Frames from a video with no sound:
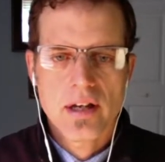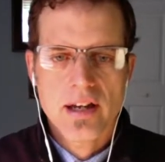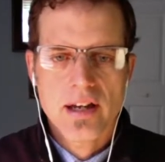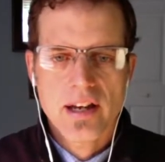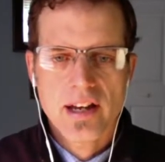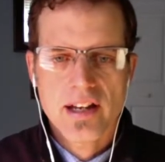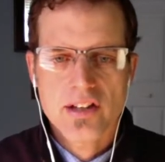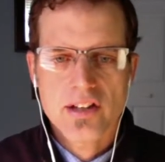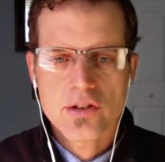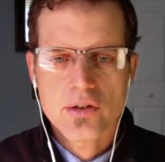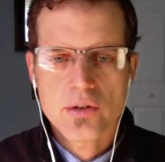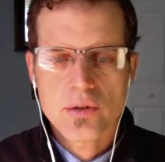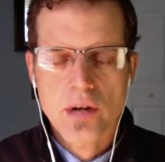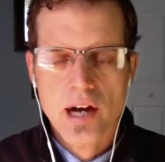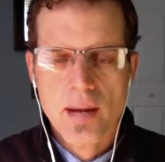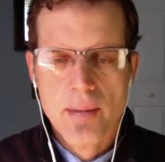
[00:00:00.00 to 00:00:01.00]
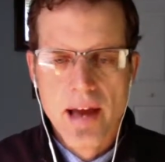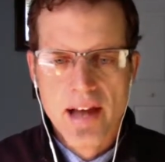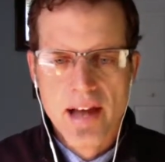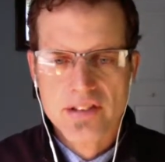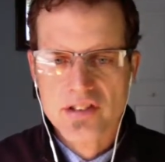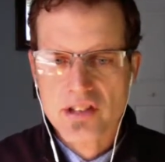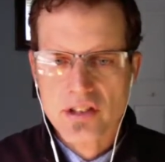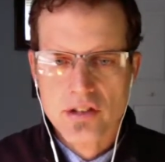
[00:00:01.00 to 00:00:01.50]
and I'm
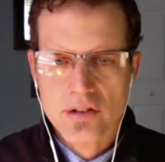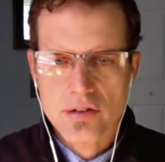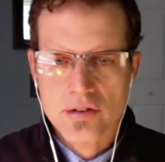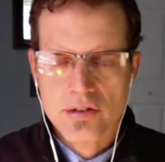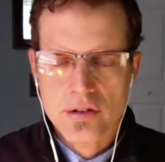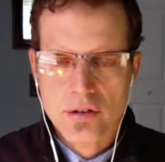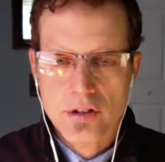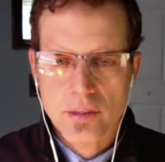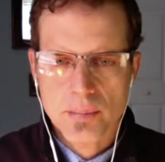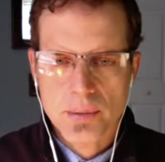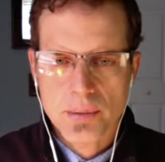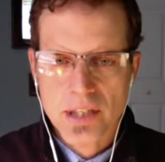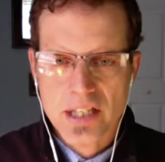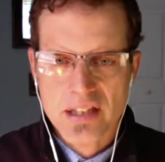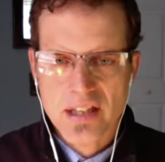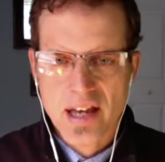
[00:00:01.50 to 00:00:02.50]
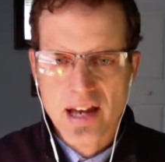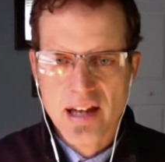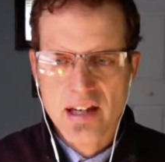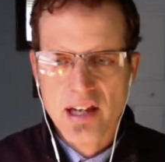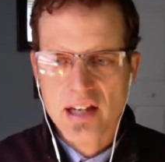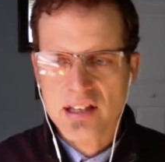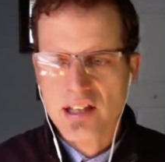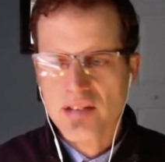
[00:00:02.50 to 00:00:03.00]
asking you to complete that
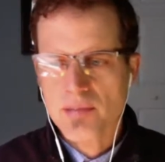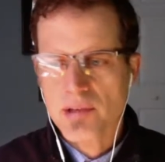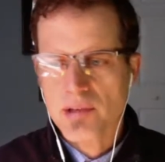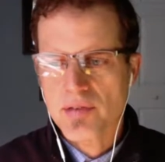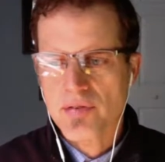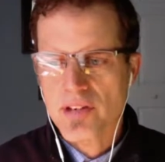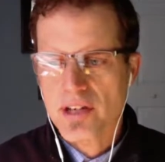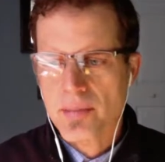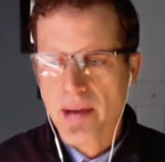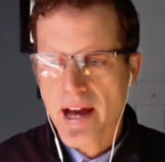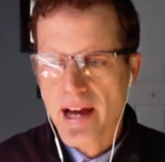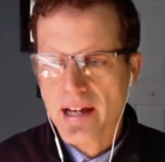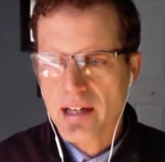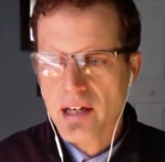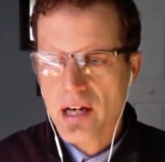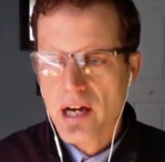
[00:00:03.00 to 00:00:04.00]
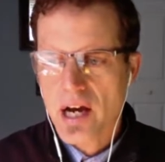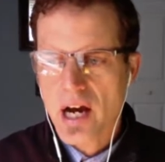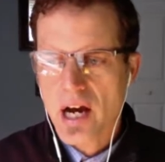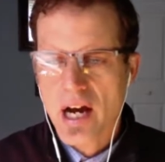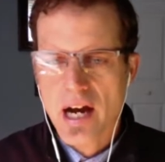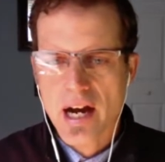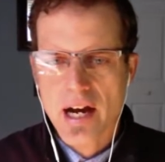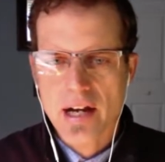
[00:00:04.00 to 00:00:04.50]
and give me feedback
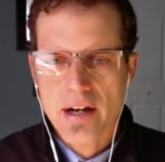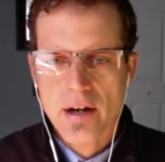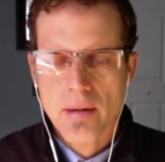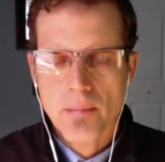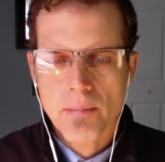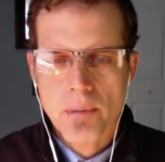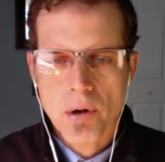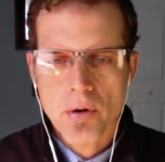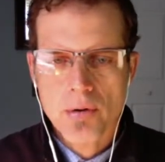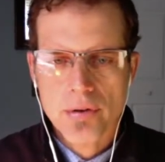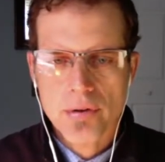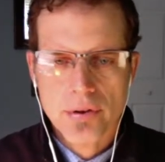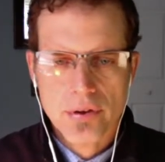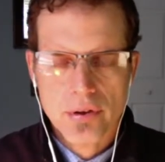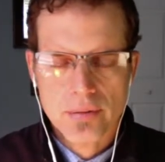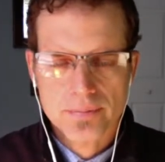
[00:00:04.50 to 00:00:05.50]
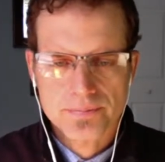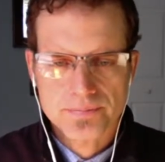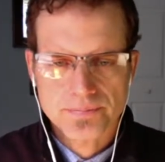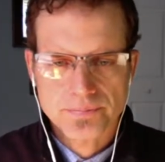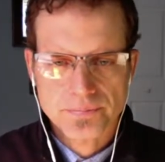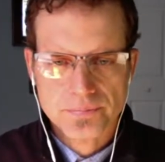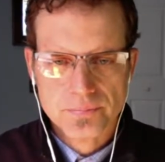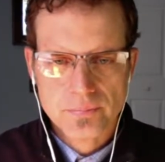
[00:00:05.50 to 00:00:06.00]
on both
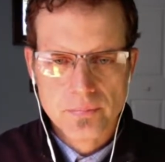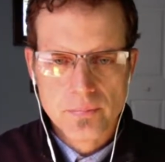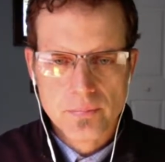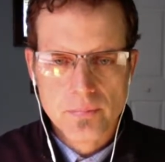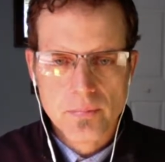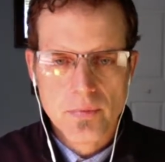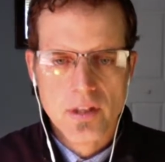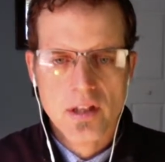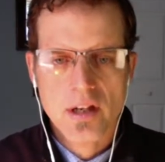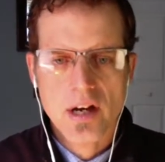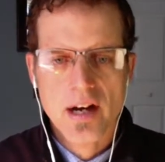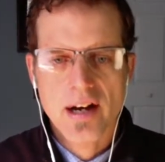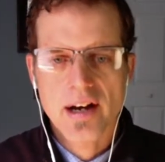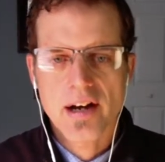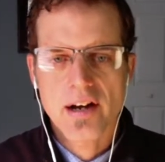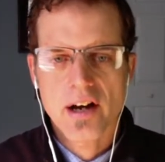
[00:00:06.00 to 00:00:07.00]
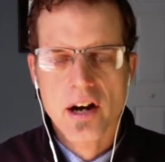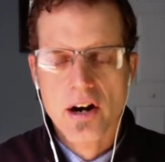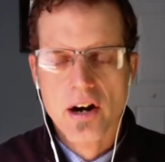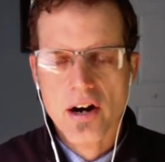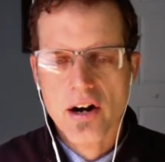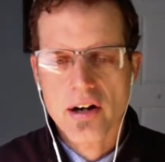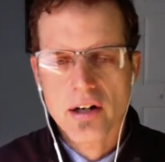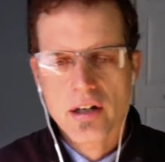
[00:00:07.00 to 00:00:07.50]

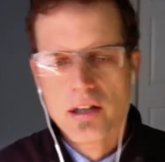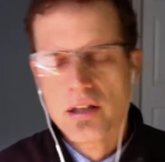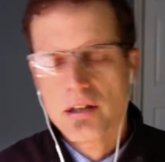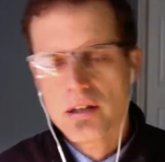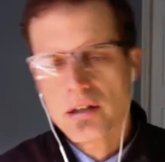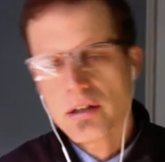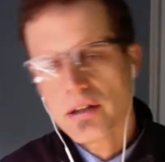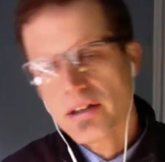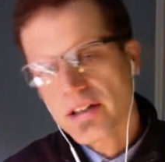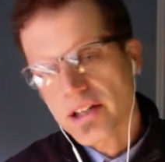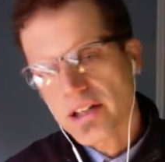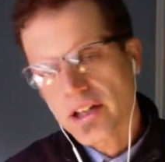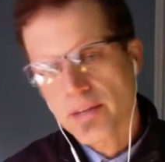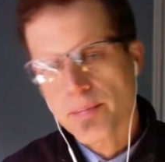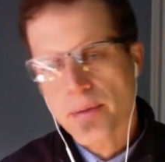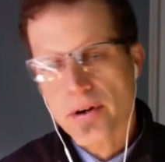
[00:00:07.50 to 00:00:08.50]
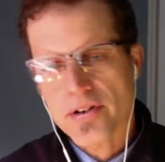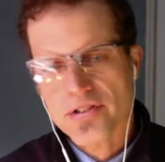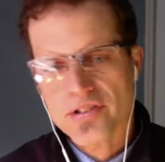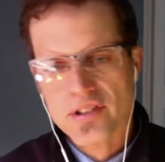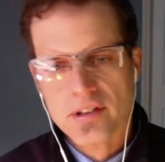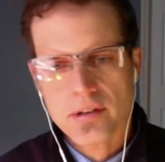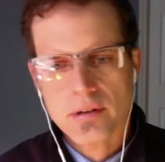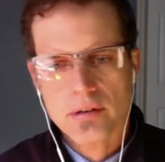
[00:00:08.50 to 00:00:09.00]
our
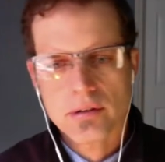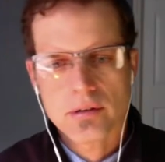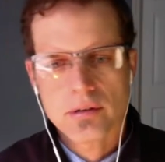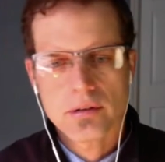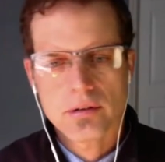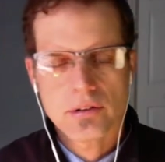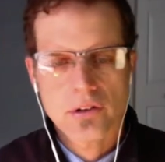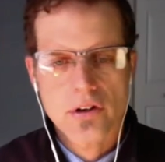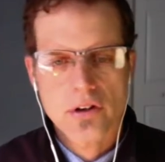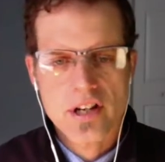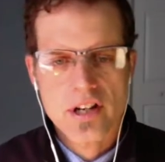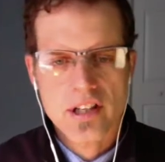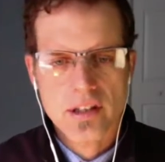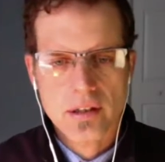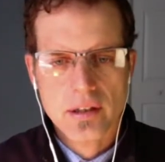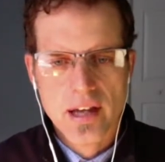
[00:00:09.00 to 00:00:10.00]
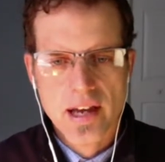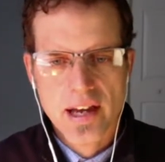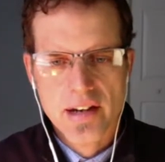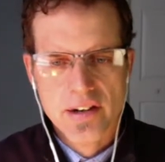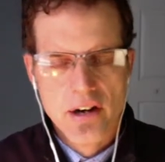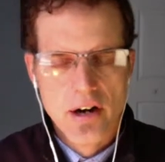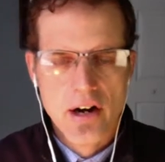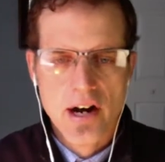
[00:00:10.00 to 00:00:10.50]
in-person learning
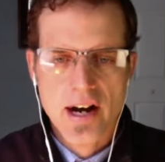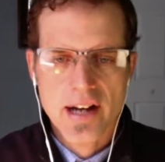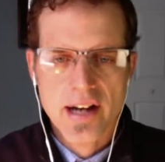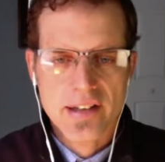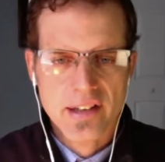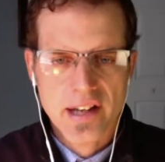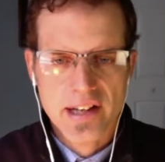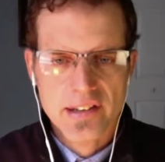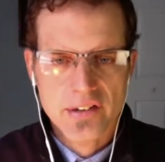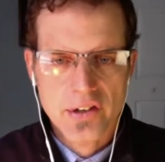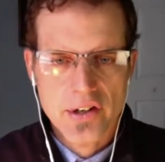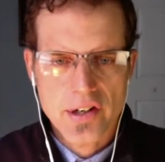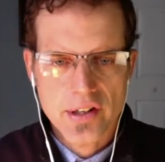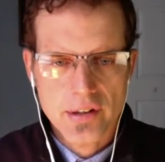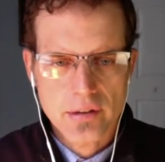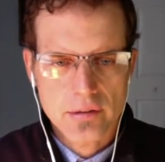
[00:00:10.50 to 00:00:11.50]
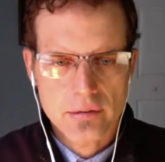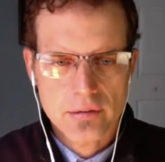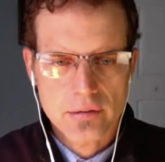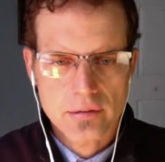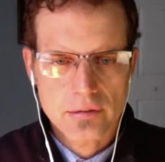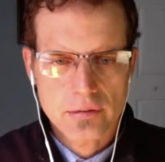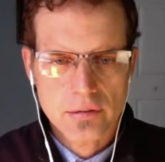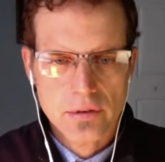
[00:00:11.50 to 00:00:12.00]
and our online learning,
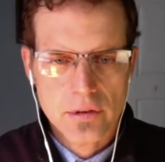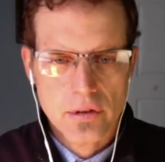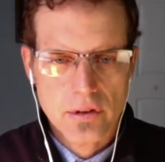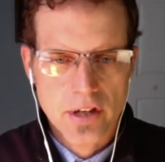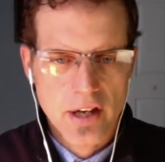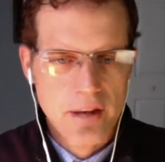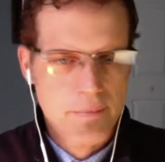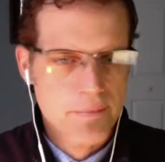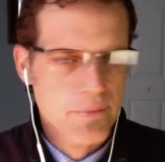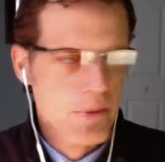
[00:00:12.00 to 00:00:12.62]
okay?